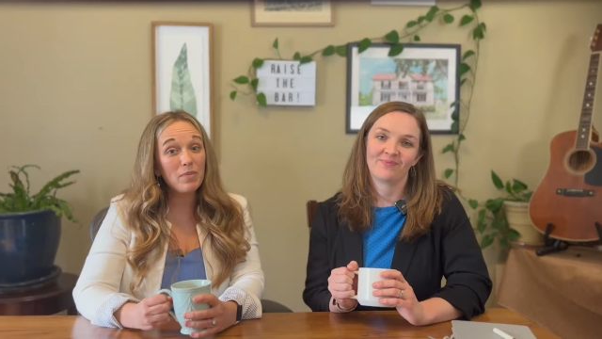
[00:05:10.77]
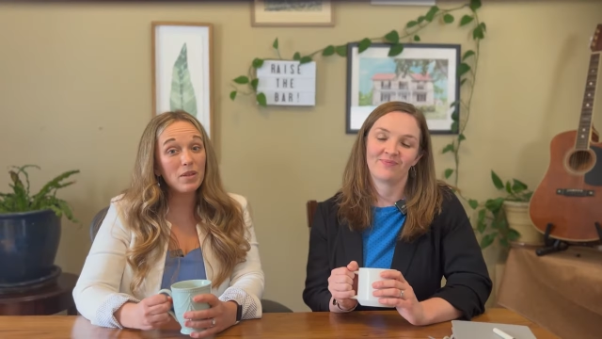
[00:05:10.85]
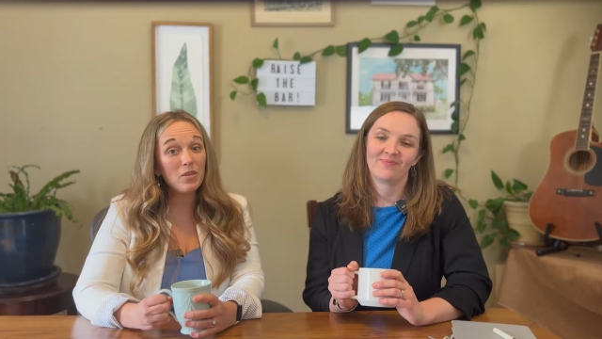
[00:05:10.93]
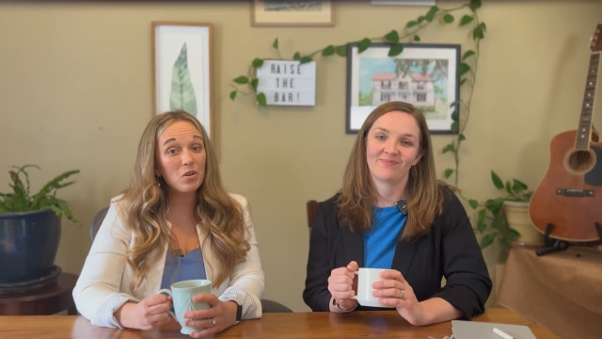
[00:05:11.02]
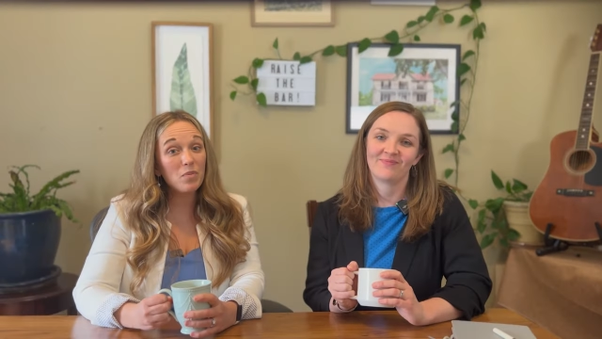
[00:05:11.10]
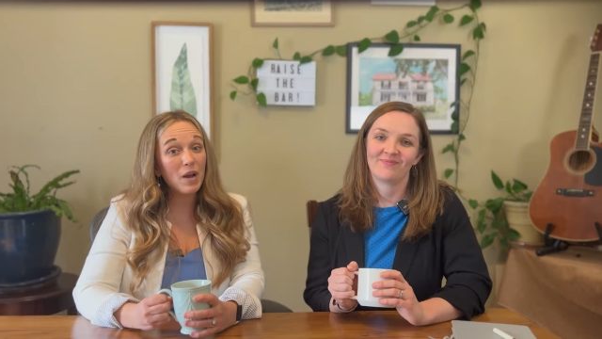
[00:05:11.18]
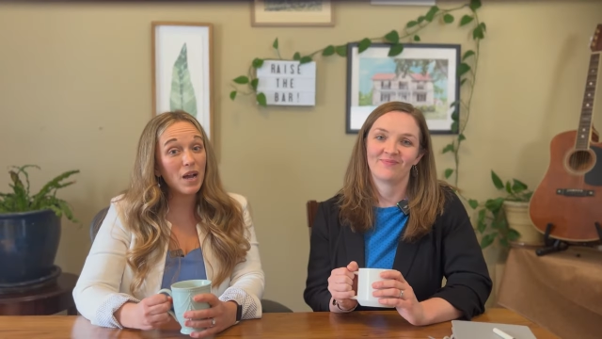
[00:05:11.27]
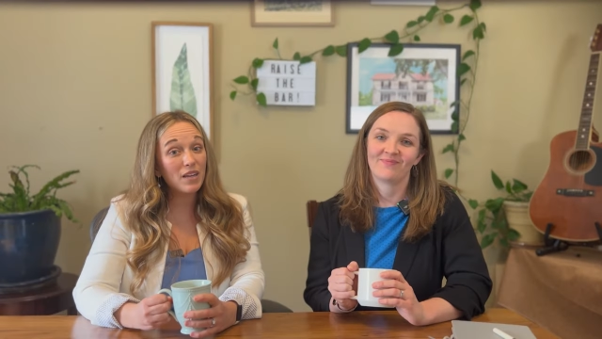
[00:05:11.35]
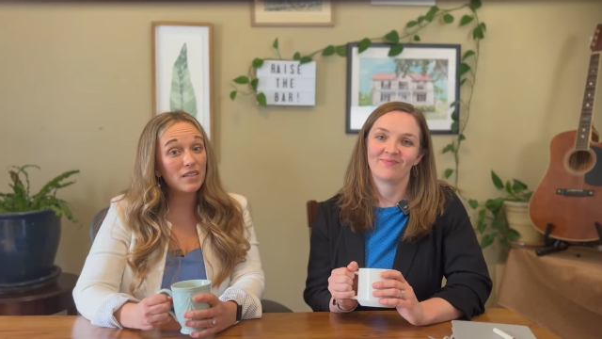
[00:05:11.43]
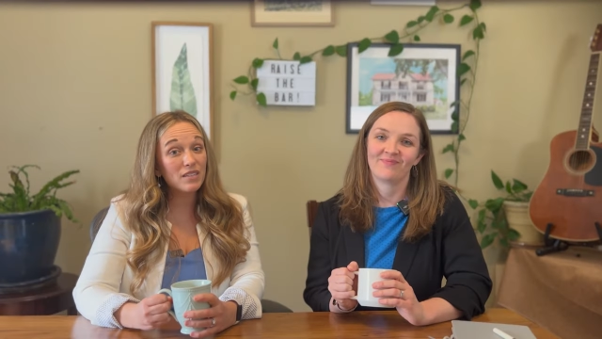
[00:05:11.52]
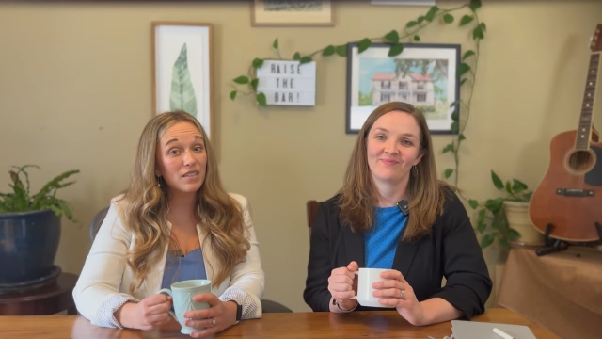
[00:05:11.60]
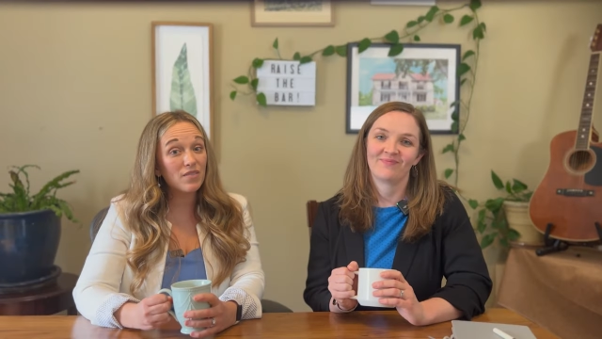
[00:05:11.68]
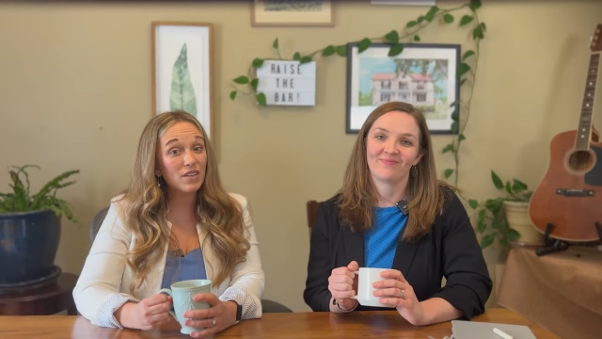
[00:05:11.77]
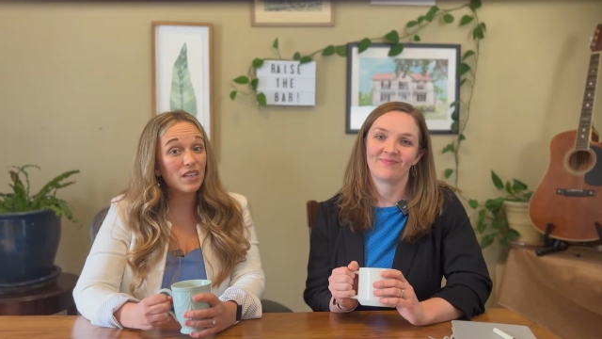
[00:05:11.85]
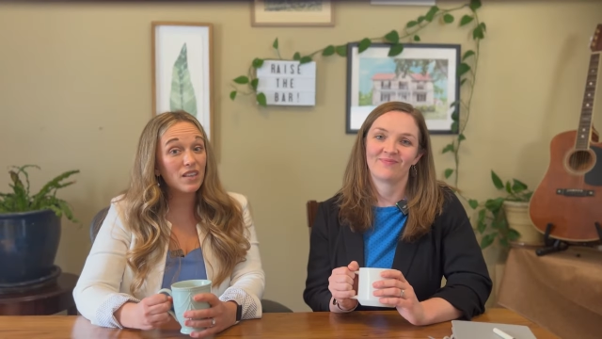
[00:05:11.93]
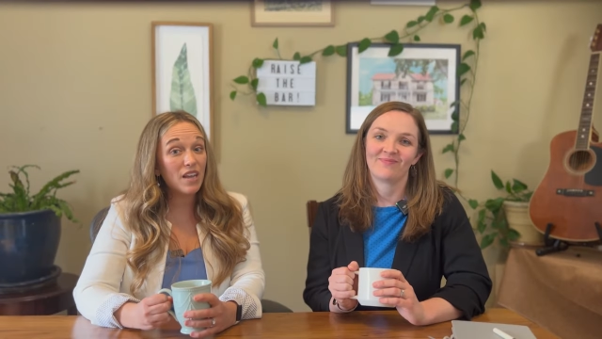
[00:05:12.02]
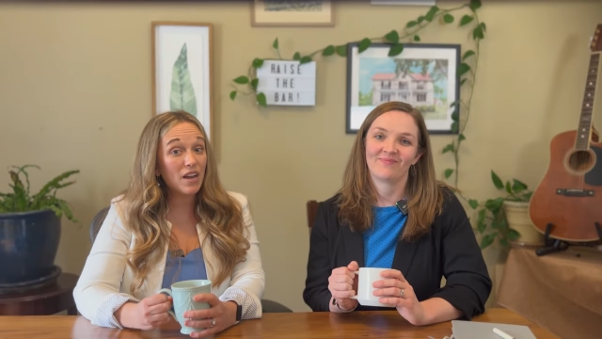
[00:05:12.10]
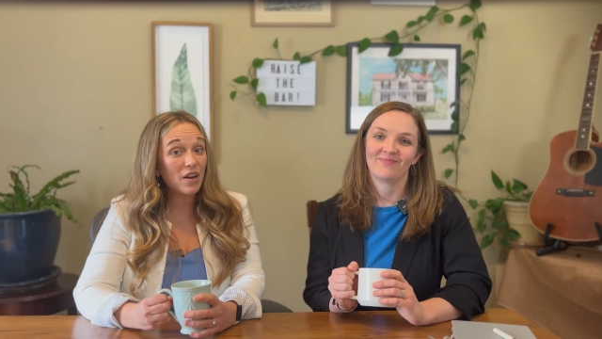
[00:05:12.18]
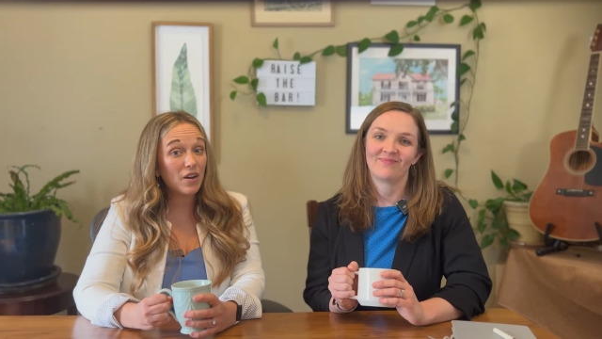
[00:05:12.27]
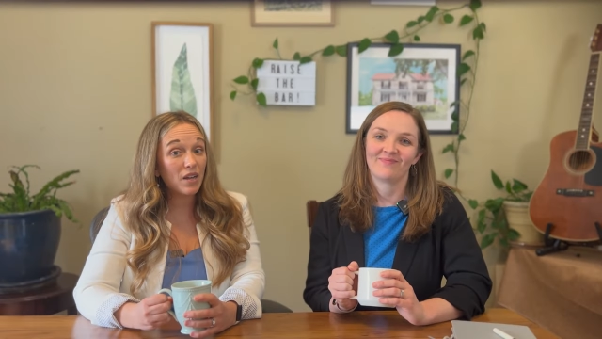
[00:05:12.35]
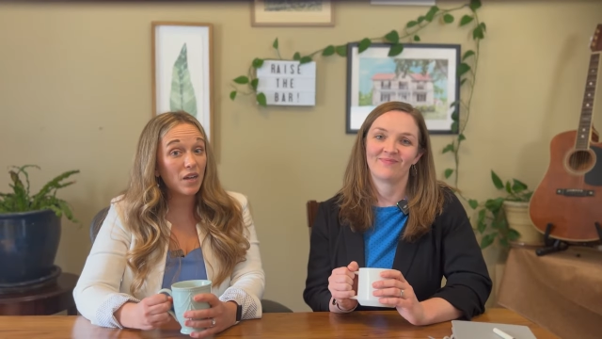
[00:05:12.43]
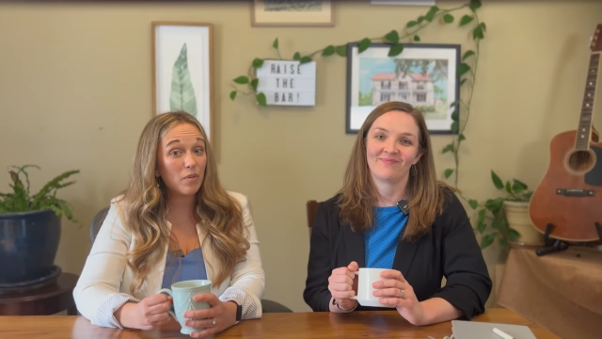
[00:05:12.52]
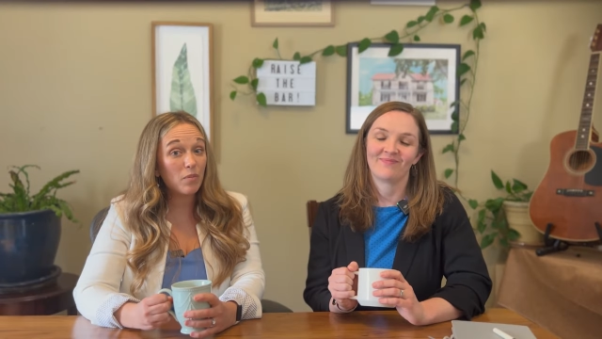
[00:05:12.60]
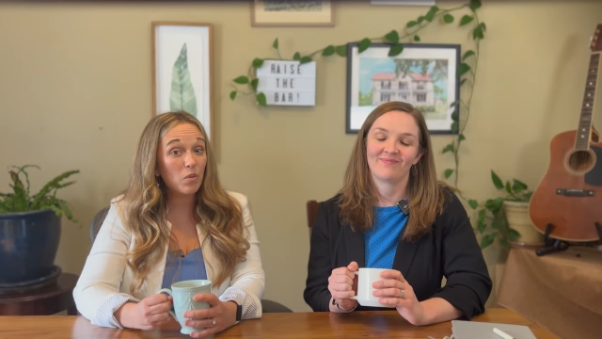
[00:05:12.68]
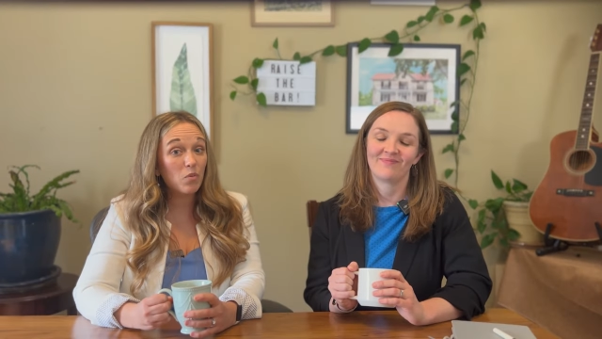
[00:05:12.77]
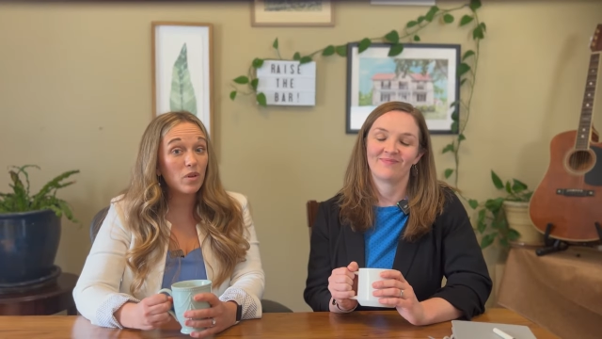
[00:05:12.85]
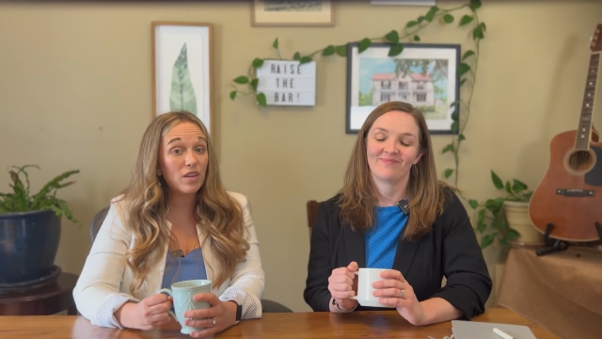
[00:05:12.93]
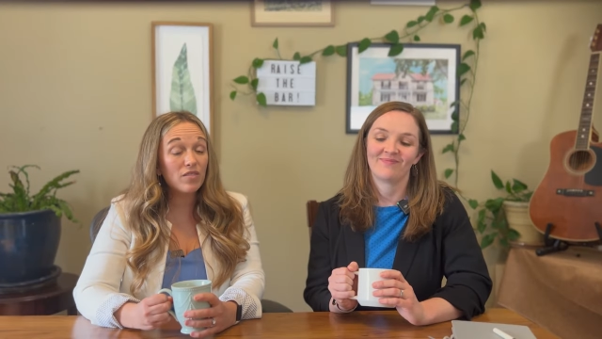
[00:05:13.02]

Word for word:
Speaker 1: be a little biased living in the area, but we